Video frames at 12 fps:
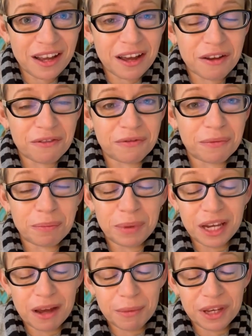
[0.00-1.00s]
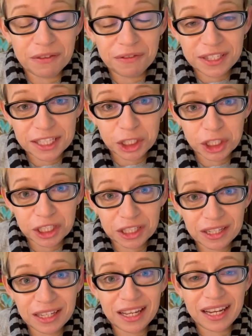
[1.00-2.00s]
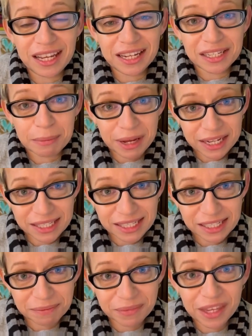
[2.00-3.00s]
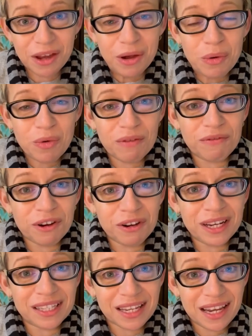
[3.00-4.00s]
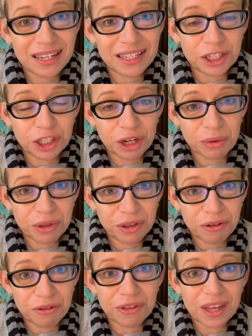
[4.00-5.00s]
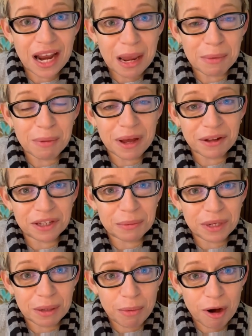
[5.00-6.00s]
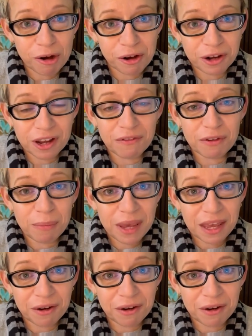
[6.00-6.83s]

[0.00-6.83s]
The little couple fans, again, loved the snap. They commented about Will looking handsome and smart.